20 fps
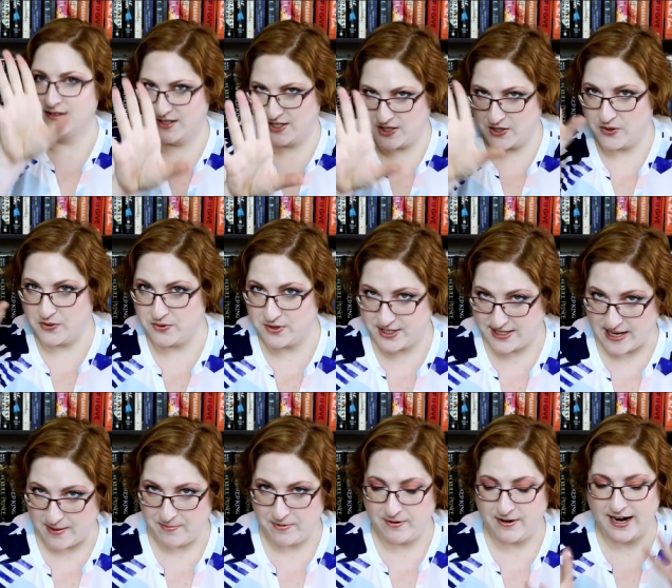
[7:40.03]
So
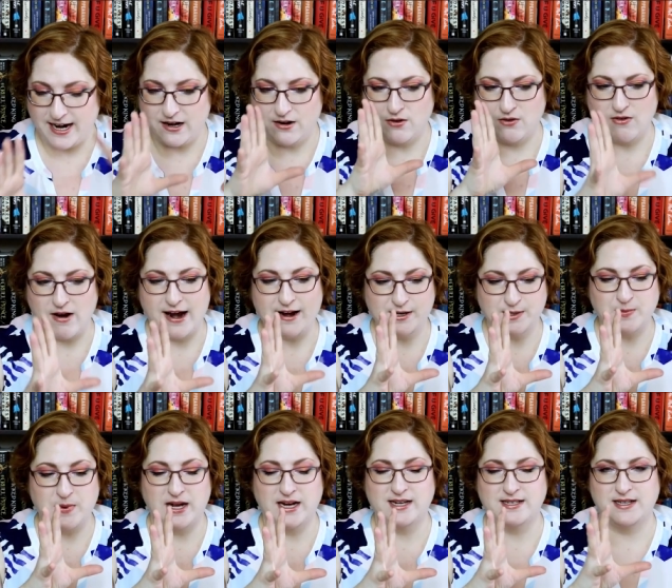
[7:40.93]
separate writer's
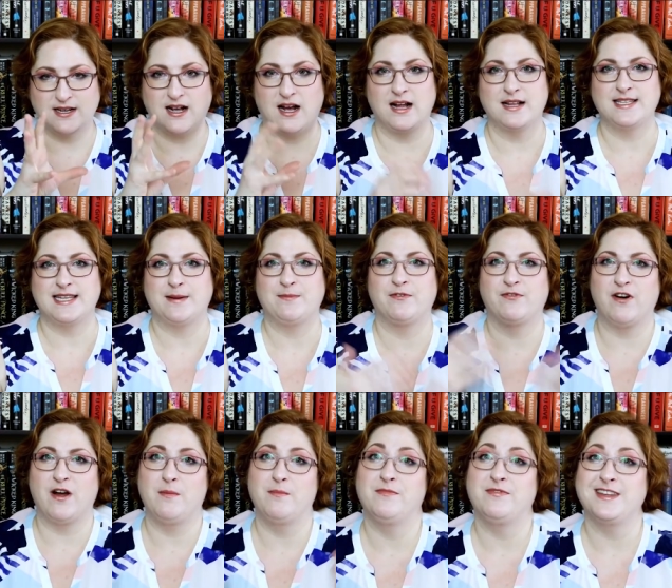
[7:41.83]
block as a concept
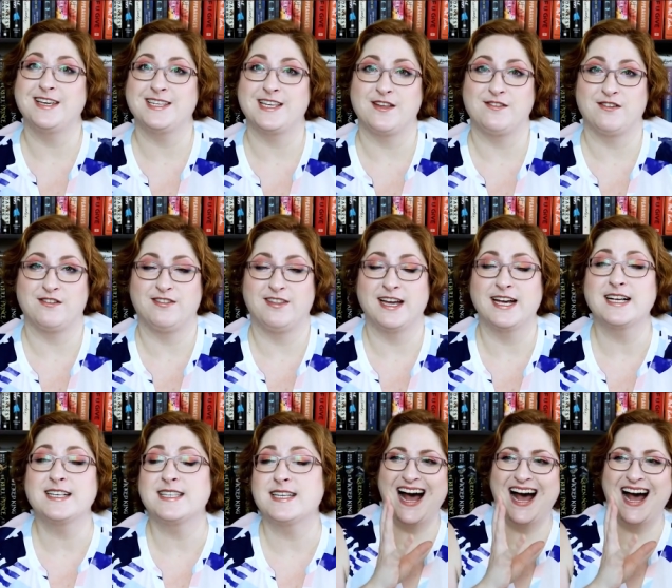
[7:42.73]
from these other things.